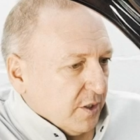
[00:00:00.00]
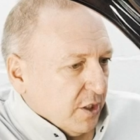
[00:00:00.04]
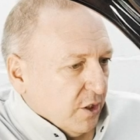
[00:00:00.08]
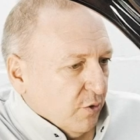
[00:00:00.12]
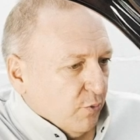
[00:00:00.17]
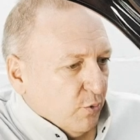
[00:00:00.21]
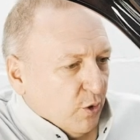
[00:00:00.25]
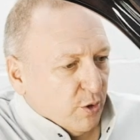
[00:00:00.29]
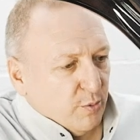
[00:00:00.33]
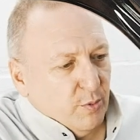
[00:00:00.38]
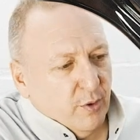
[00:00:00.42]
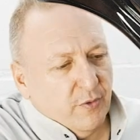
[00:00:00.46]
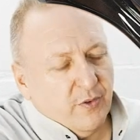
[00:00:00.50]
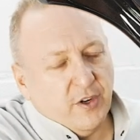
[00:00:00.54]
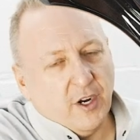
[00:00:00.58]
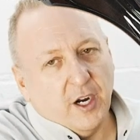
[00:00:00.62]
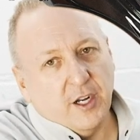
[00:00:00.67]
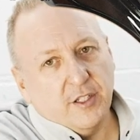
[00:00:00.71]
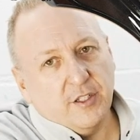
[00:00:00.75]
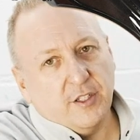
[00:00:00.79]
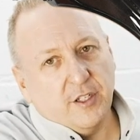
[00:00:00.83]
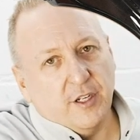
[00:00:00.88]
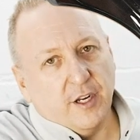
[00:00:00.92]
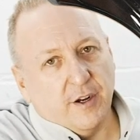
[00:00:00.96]
We're moving
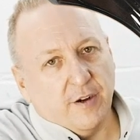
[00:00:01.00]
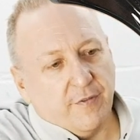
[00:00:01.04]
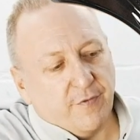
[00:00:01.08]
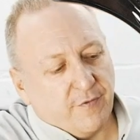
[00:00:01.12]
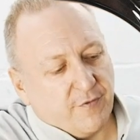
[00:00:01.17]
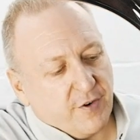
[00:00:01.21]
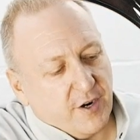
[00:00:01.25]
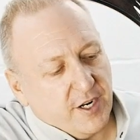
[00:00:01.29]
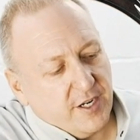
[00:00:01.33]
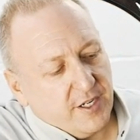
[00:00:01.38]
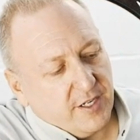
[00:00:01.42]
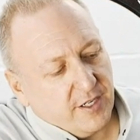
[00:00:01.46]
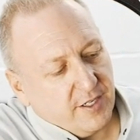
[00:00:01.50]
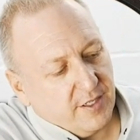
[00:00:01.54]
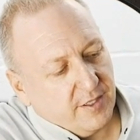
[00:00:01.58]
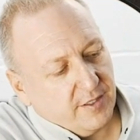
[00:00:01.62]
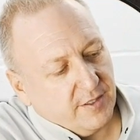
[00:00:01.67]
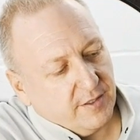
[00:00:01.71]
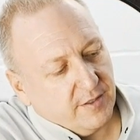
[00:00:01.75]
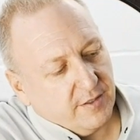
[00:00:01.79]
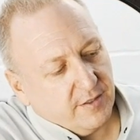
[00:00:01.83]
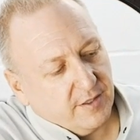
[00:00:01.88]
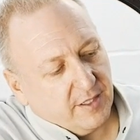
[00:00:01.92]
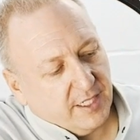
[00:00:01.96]
on to the front
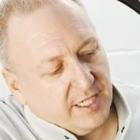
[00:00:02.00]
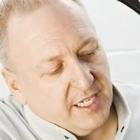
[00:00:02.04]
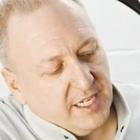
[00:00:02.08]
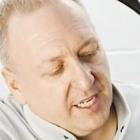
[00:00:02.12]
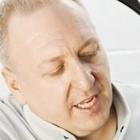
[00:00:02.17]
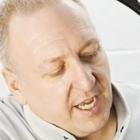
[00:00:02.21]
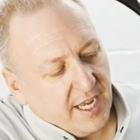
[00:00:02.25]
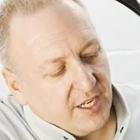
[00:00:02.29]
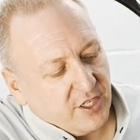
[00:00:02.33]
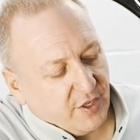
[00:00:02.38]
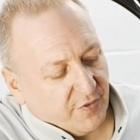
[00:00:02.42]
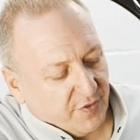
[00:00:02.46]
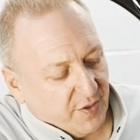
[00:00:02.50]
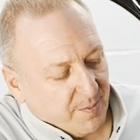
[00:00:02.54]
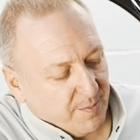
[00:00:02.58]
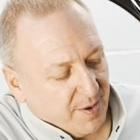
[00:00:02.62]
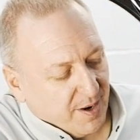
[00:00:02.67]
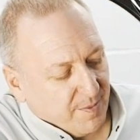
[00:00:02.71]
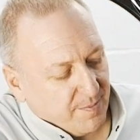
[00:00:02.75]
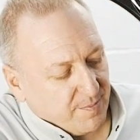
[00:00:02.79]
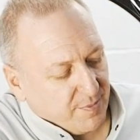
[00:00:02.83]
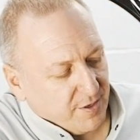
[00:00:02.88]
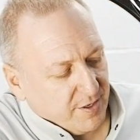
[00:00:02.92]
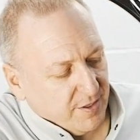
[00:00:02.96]
leading edge of the
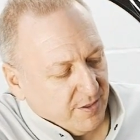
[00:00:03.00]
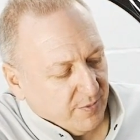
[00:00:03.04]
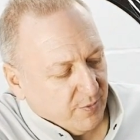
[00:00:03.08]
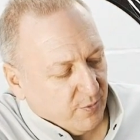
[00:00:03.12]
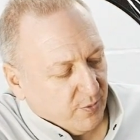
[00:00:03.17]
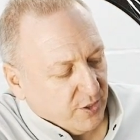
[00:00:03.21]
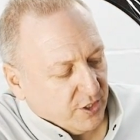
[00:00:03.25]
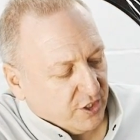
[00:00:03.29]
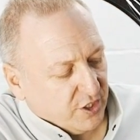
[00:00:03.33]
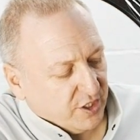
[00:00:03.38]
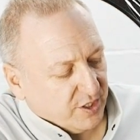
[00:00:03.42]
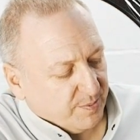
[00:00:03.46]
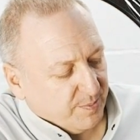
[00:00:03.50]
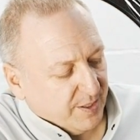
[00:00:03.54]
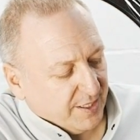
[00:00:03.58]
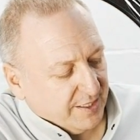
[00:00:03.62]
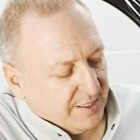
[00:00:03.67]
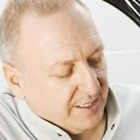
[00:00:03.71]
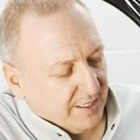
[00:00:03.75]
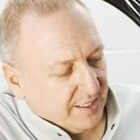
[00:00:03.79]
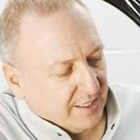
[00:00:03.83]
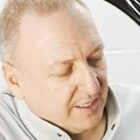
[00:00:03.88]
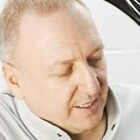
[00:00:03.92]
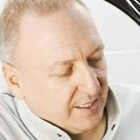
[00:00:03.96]
bumper, which is
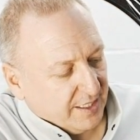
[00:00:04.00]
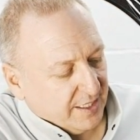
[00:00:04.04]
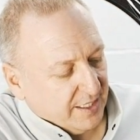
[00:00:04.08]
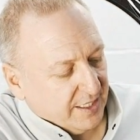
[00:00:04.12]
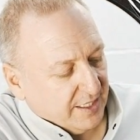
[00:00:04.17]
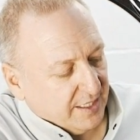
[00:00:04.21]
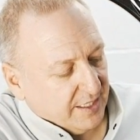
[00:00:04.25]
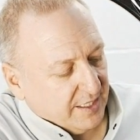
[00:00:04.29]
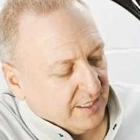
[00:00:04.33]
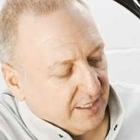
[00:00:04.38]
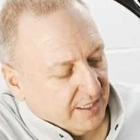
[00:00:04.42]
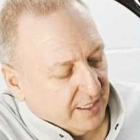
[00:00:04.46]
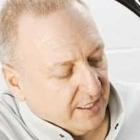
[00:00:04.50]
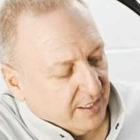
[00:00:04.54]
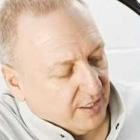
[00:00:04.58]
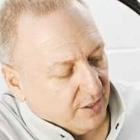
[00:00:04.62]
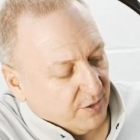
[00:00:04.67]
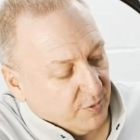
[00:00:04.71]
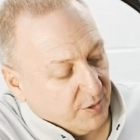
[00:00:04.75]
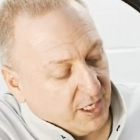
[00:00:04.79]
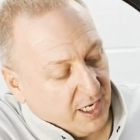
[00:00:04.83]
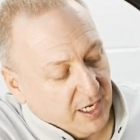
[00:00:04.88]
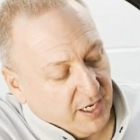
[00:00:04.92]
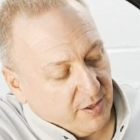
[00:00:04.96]
basically
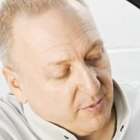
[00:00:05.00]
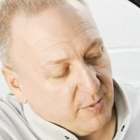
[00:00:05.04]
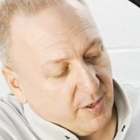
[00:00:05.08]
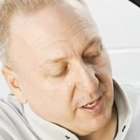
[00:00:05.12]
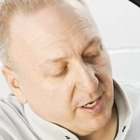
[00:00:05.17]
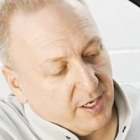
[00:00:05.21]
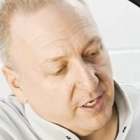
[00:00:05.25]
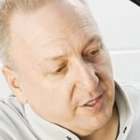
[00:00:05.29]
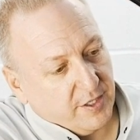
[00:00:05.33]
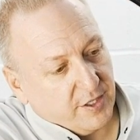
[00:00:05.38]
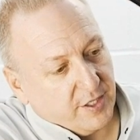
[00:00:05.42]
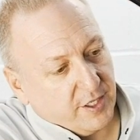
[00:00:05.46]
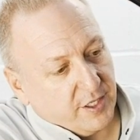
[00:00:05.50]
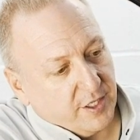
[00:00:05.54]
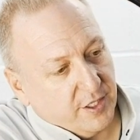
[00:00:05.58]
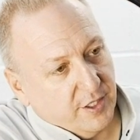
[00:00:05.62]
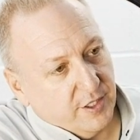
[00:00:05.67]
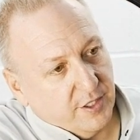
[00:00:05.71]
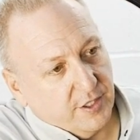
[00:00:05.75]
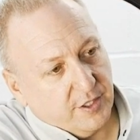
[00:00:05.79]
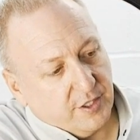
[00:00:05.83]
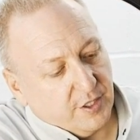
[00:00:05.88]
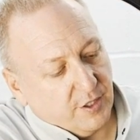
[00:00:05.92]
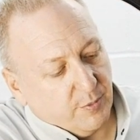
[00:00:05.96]
located right under the
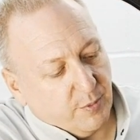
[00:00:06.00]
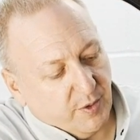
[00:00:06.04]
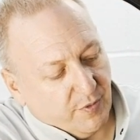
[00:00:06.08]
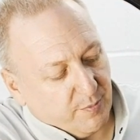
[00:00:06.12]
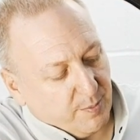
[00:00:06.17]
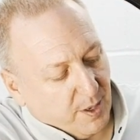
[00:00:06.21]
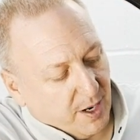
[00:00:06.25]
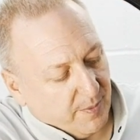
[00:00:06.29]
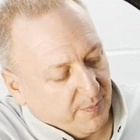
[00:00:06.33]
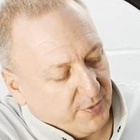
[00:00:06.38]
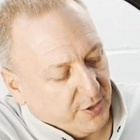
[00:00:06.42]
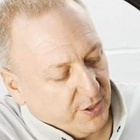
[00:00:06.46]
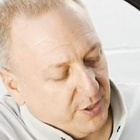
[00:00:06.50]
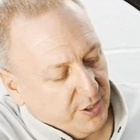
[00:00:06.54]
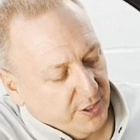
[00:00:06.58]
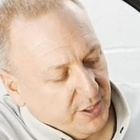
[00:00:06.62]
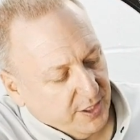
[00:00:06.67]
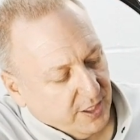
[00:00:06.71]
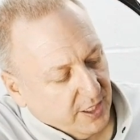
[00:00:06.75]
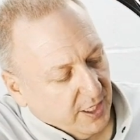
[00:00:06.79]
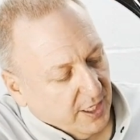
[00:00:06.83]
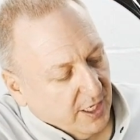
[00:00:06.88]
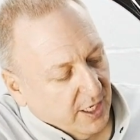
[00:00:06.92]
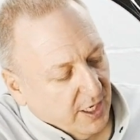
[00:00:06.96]
hood. So we've popped the
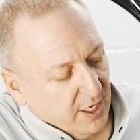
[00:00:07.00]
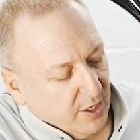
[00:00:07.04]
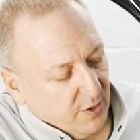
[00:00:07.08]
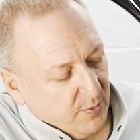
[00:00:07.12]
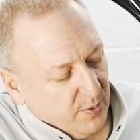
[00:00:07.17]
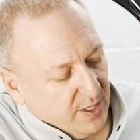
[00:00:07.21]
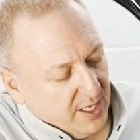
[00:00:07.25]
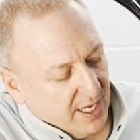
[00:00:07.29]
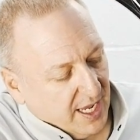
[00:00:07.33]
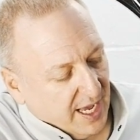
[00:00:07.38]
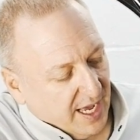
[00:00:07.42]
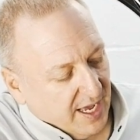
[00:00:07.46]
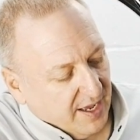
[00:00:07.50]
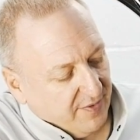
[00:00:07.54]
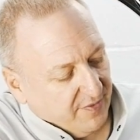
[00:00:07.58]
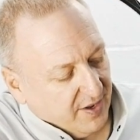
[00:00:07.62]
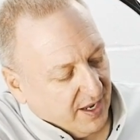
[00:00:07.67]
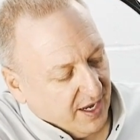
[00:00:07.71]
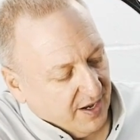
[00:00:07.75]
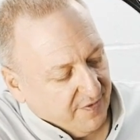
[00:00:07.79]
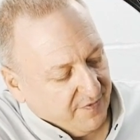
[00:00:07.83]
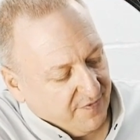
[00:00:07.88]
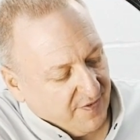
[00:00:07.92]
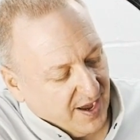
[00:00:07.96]
hood. We have
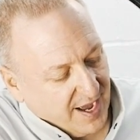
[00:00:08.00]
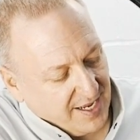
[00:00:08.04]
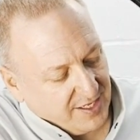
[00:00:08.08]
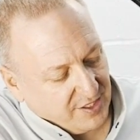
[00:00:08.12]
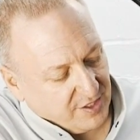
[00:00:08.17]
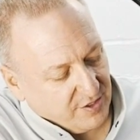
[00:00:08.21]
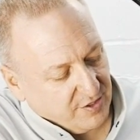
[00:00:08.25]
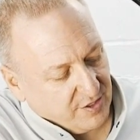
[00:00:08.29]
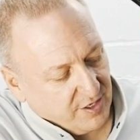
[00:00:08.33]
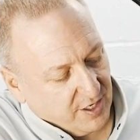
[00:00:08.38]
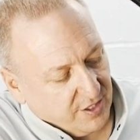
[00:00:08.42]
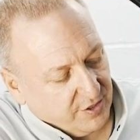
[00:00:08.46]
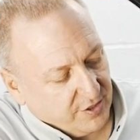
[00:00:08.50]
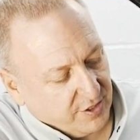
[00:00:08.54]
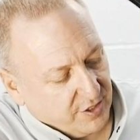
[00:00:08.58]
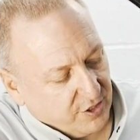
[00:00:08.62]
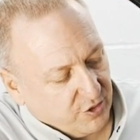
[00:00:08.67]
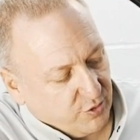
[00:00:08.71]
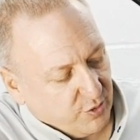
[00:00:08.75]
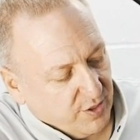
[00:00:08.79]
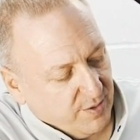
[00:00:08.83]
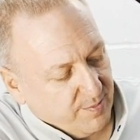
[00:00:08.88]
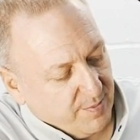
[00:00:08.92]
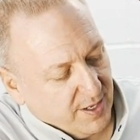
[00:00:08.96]
a fastener under the
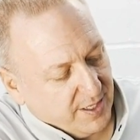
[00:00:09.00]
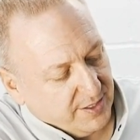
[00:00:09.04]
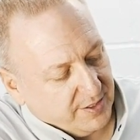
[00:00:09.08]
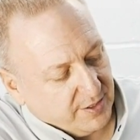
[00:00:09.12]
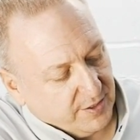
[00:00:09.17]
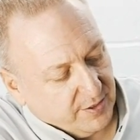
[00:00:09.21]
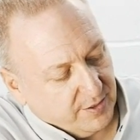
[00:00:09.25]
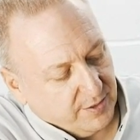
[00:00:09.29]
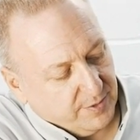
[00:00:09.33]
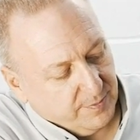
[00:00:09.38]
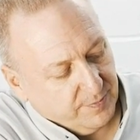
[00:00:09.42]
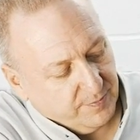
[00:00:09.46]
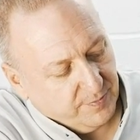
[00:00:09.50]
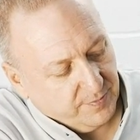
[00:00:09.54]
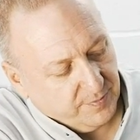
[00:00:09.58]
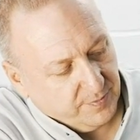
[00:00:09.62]
trim bezel,